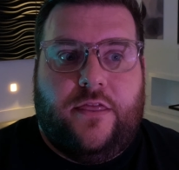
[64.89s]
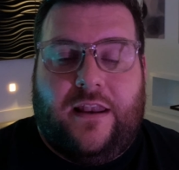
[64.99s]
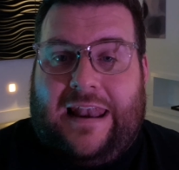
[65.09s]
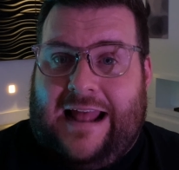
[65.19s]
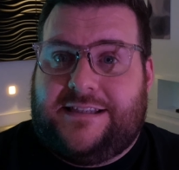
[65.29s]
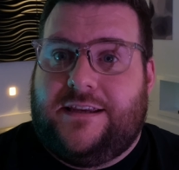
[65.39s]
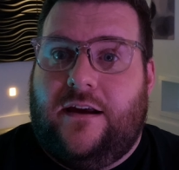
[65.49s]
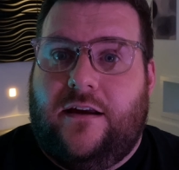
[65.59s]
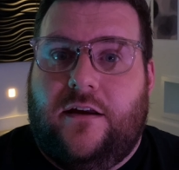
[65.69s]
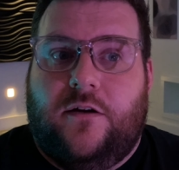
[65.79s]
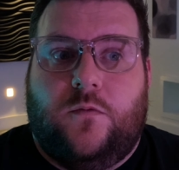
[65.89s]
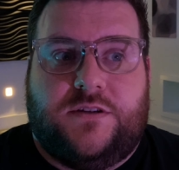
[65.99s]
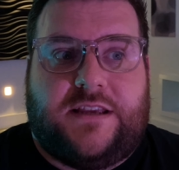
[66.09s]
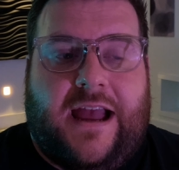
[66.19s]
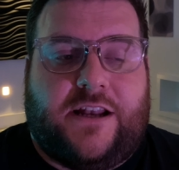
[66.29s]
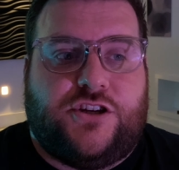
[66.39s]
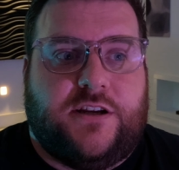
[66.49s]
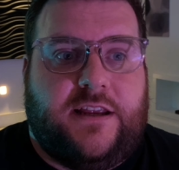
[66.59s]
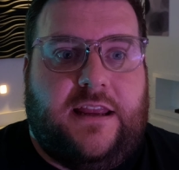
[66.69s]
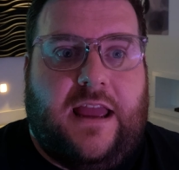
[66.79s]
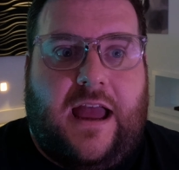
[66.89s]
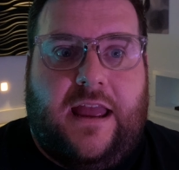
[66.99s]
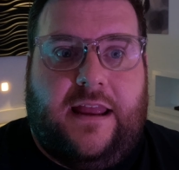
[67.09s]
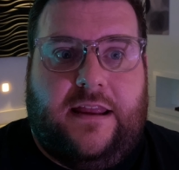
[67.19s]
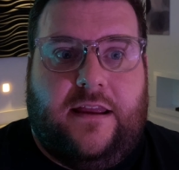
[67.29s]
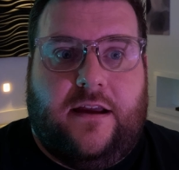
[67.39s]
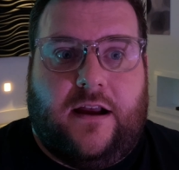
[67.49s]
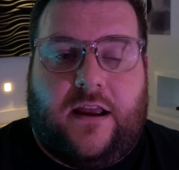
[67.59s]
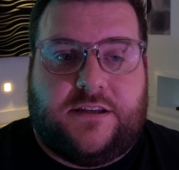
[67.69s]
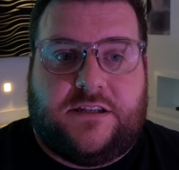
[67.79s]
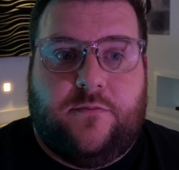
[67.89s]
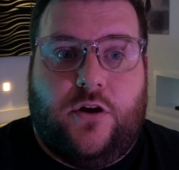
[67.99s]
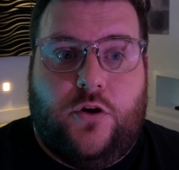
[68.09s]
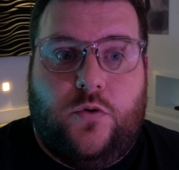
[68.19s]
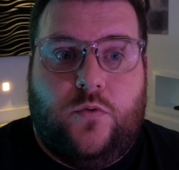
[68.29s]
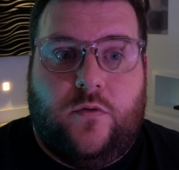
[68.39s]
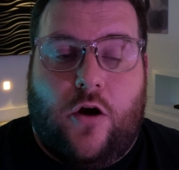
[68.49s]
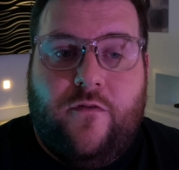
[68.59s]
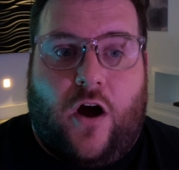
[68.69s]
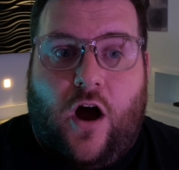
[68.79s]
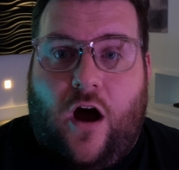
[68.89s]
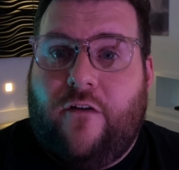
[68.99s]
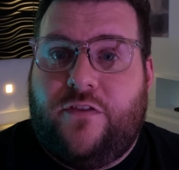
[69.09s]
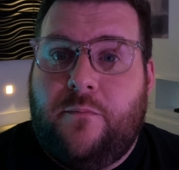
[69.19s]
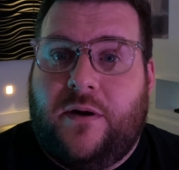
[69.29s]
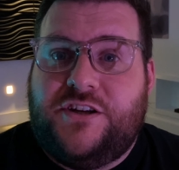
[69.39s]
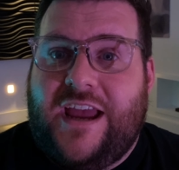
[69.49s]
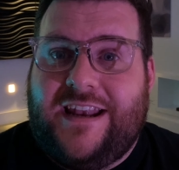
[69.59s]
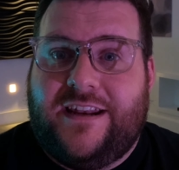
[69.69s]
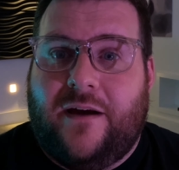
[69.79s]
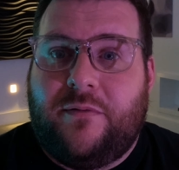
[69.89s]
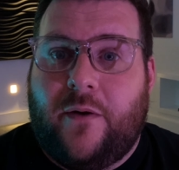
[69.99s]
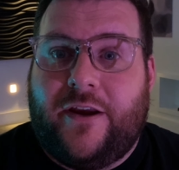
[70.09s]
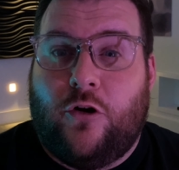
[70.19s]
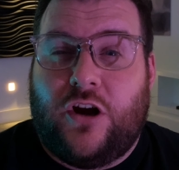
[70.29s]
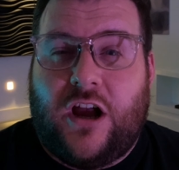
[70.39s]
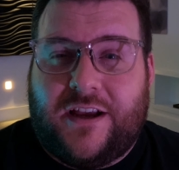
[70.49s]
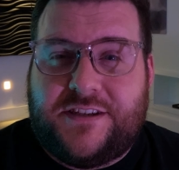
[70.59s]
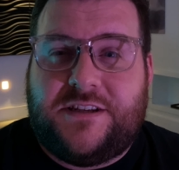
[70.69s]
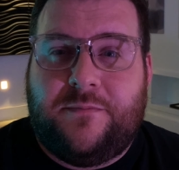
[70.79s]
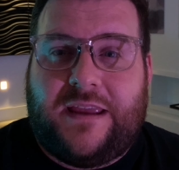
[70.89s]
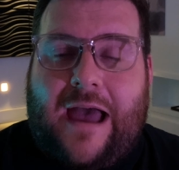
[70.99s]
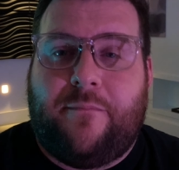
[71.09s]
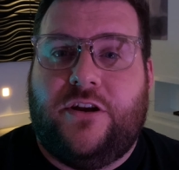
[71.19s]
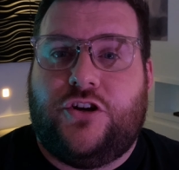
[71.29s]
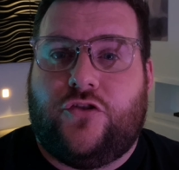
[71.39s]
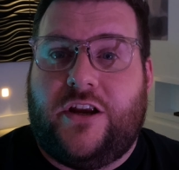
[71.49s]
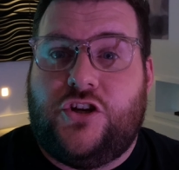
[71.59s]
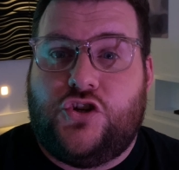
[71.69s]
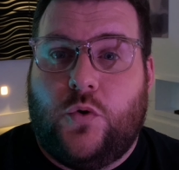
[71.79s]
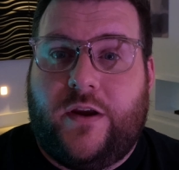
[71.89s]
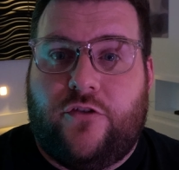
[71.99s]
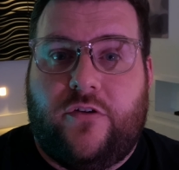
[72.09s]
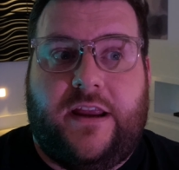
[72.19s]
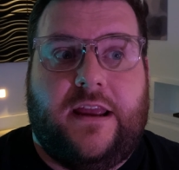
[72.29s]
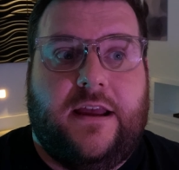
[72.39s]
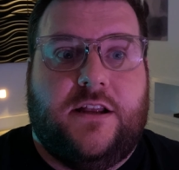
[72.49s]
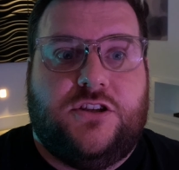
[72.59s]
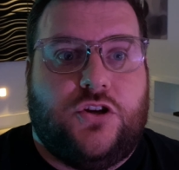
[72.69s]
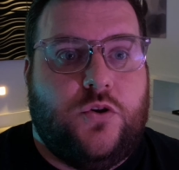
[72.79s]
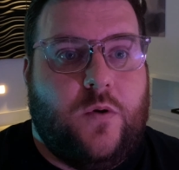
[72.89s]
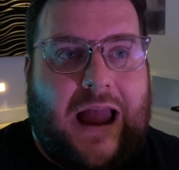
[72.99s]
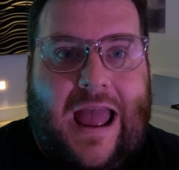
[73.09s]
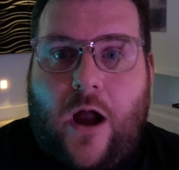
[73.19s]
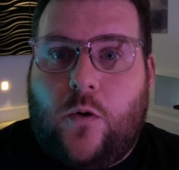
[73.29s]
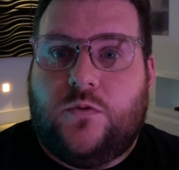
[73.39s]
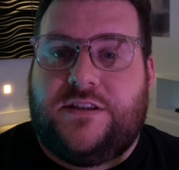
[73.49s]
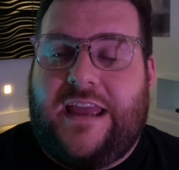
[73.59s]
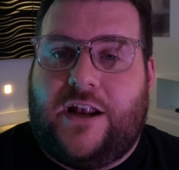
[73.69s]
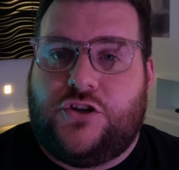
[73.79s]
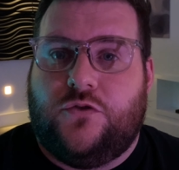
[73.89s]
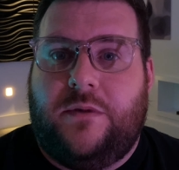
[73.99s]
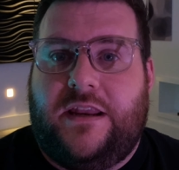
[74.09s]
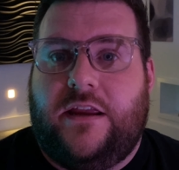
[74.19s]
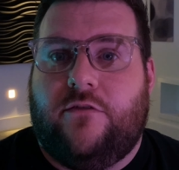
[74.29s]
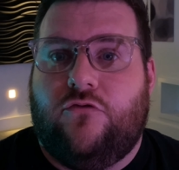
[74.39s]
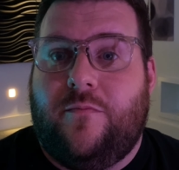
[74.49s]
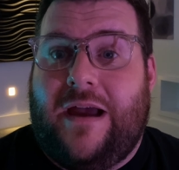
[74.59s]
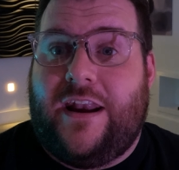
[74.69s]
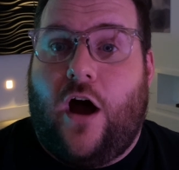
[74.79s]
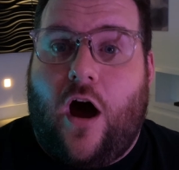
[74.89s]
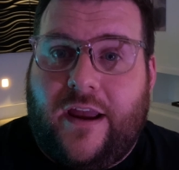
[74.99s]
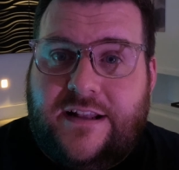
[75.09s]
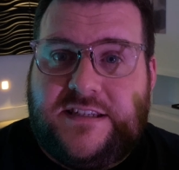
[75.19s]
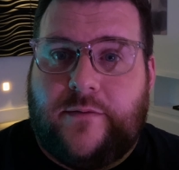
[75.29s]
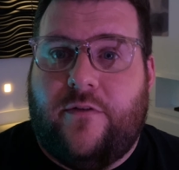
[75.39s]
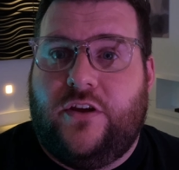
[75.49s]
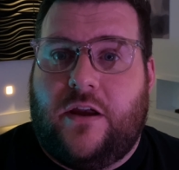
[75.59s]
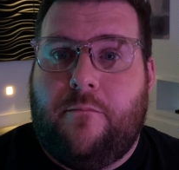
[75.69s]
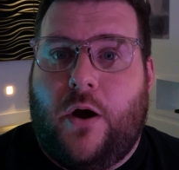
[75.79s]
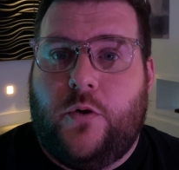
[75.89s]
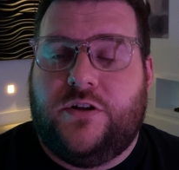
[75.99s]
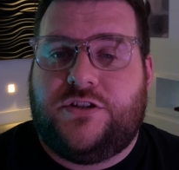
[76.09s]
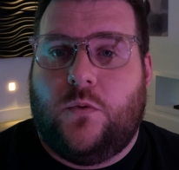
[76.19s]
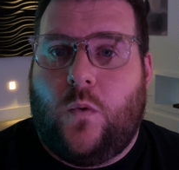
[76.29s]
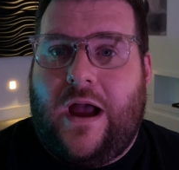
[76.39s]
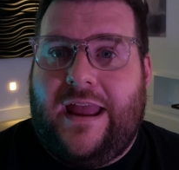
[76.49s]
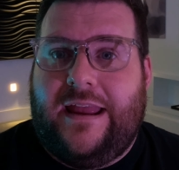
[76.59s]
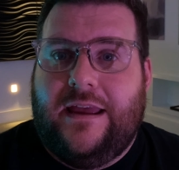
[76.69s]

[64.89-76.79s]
The latter was actually a, a customer who over half the budget ended up going on custom cabinetry and joinery to house the actual media room and hide some of the components away